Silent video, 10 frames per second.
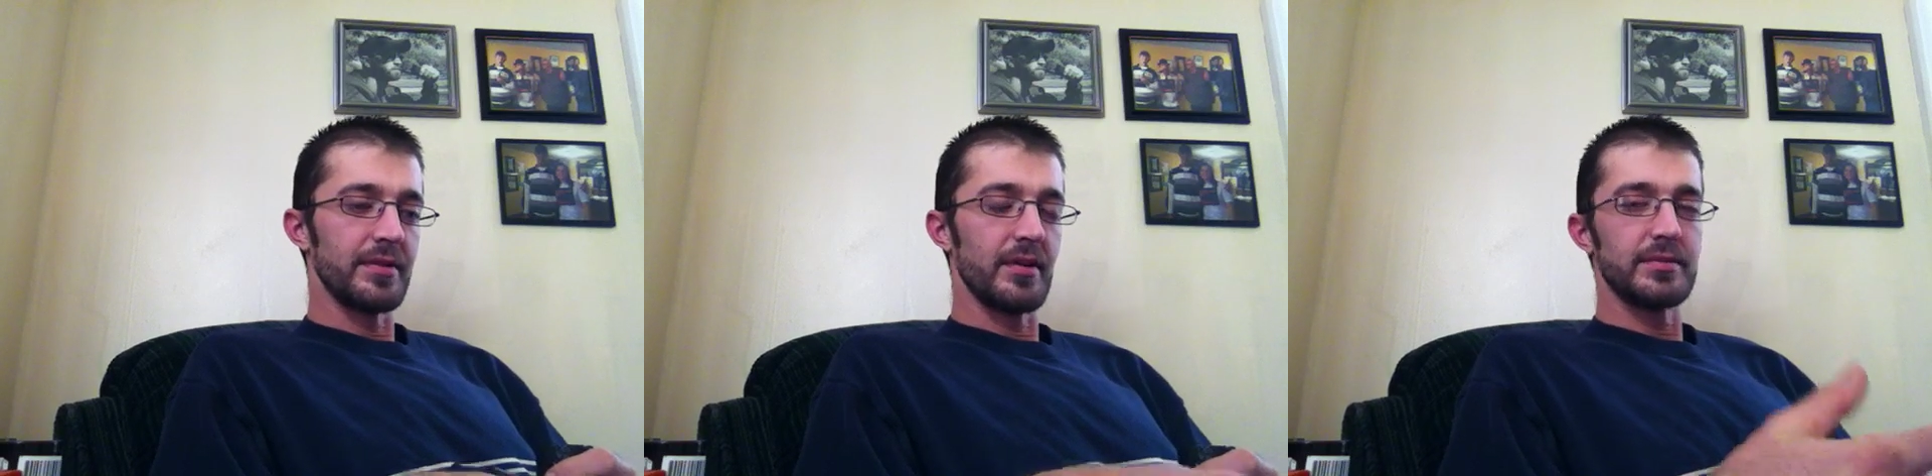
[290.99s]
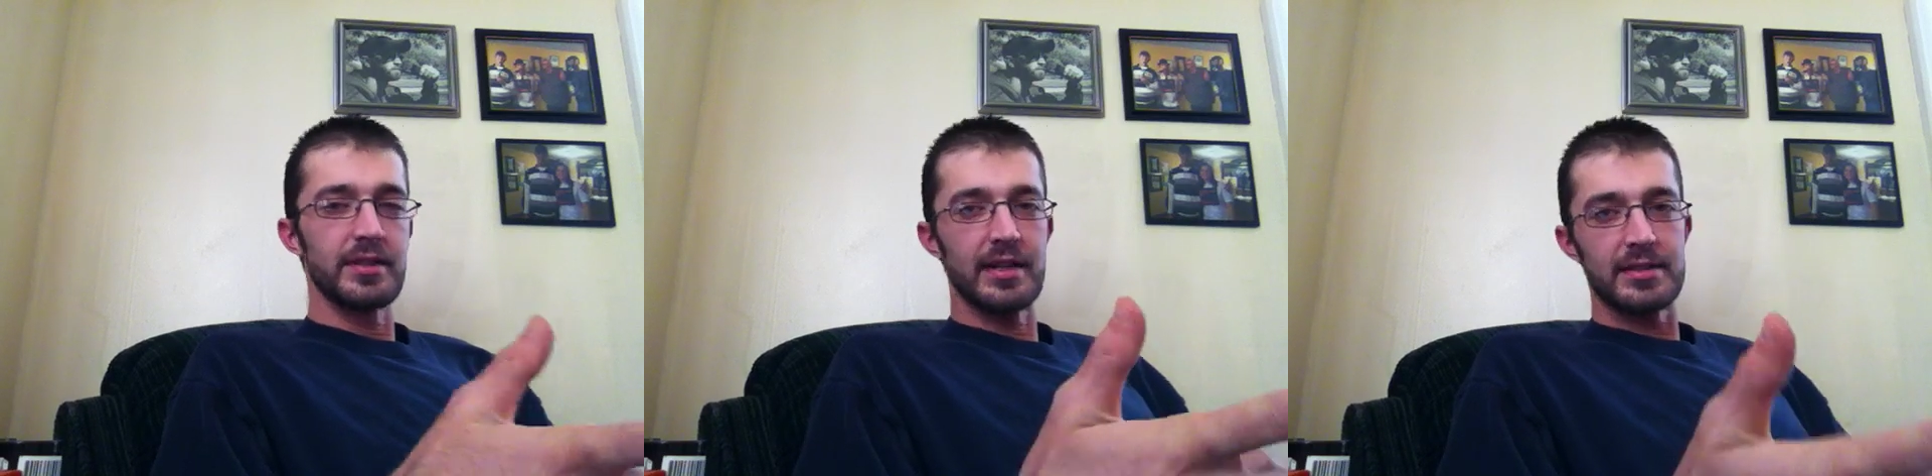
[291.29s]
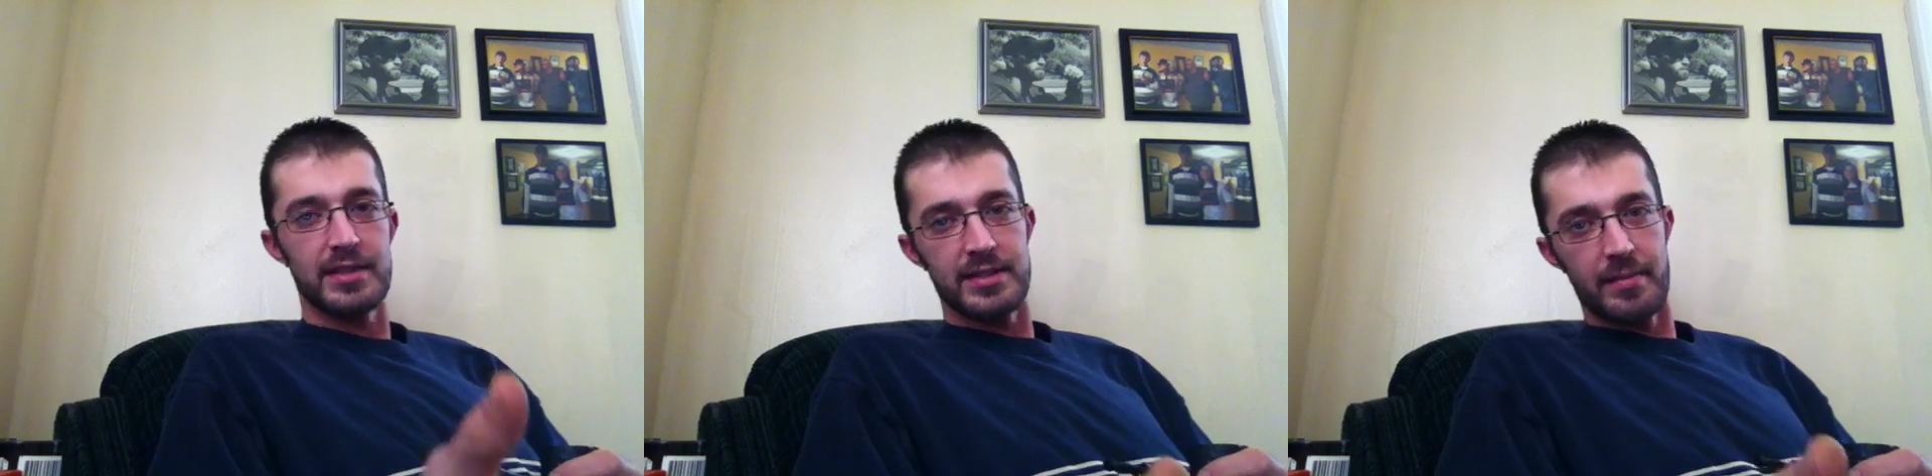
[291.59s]
notes
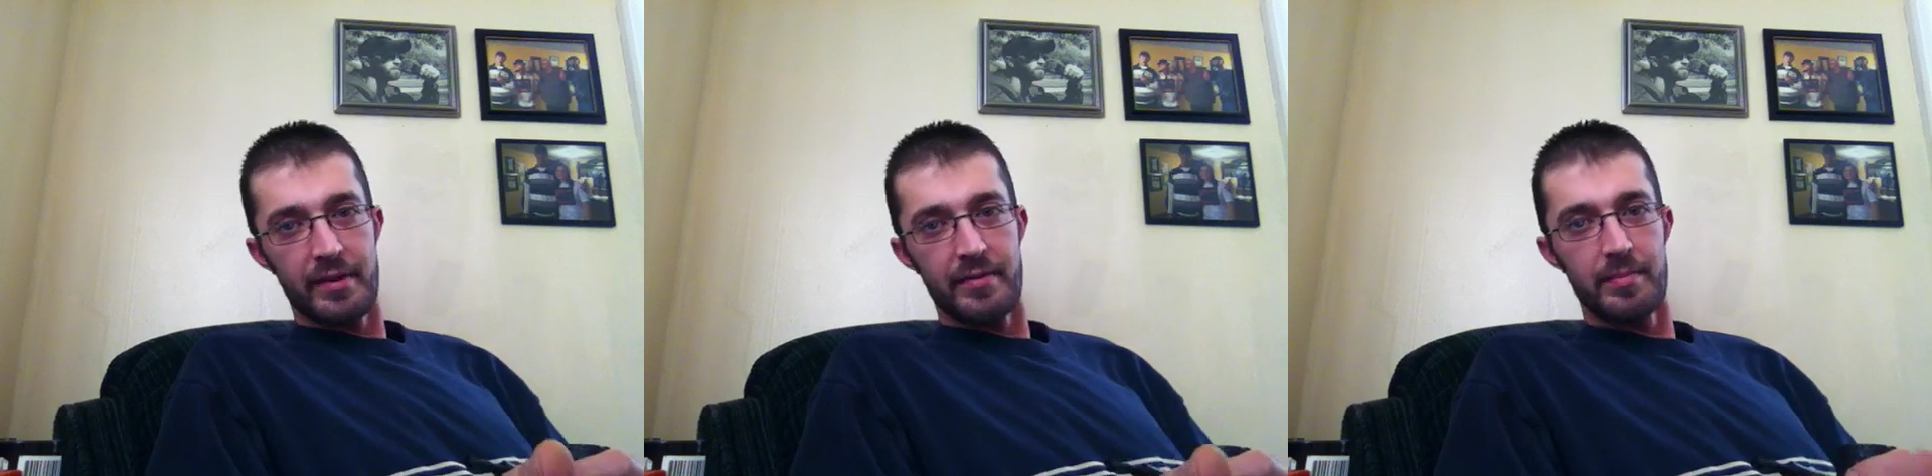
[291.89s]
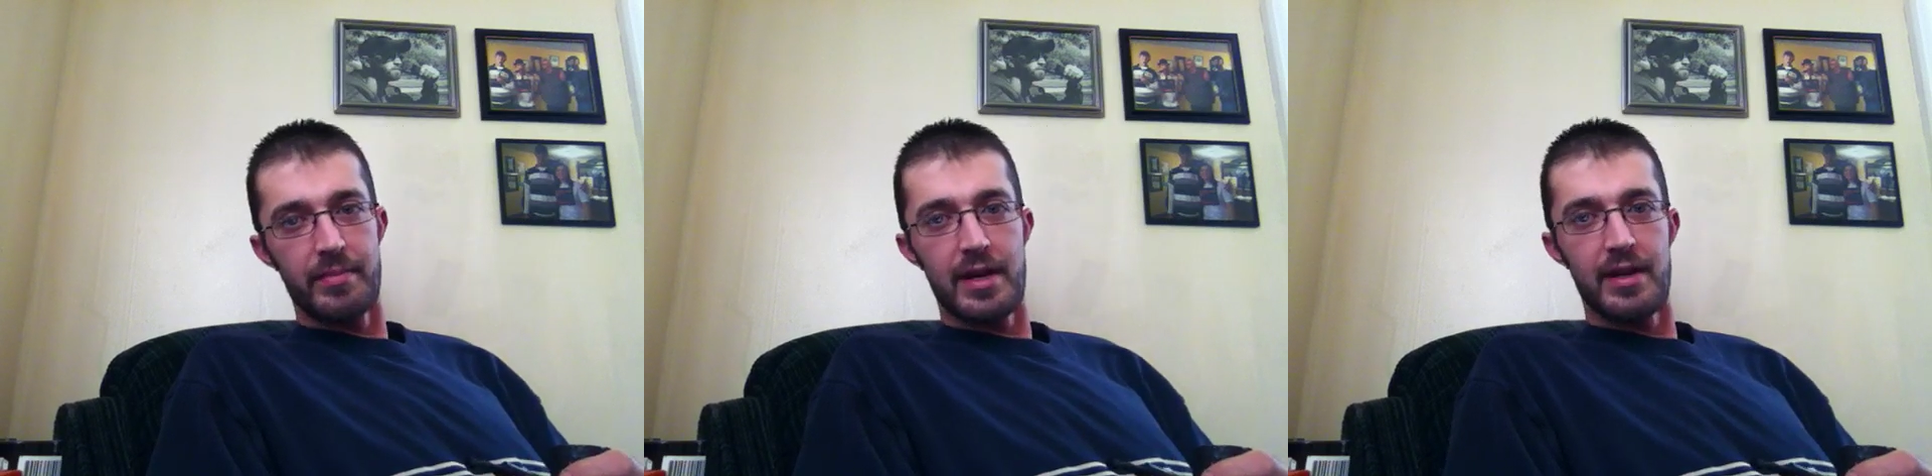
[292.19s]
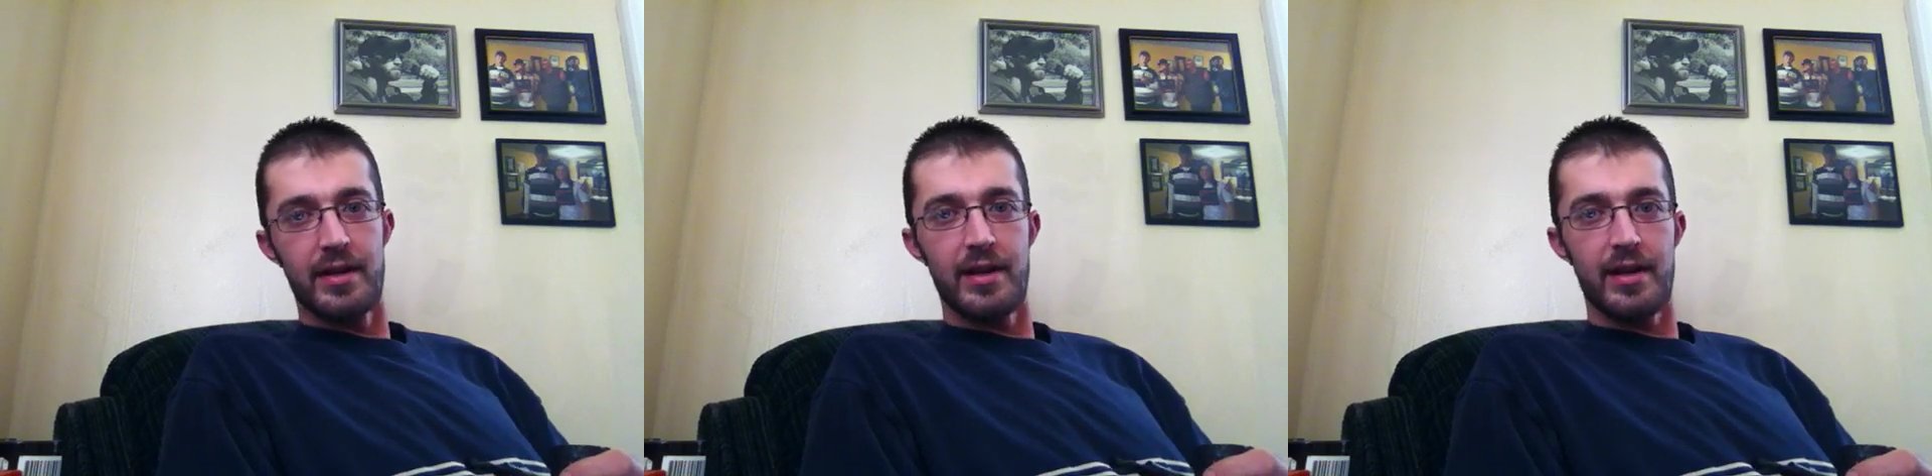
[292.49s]
next to some of them,
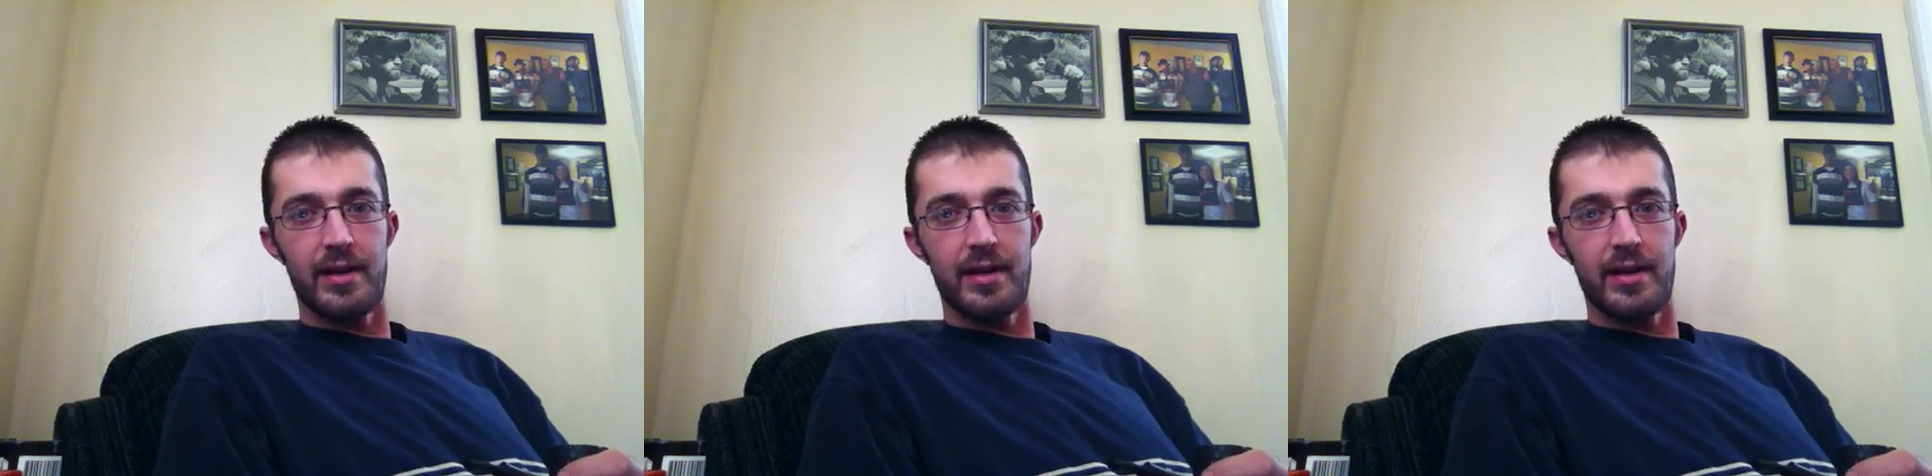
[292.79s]
and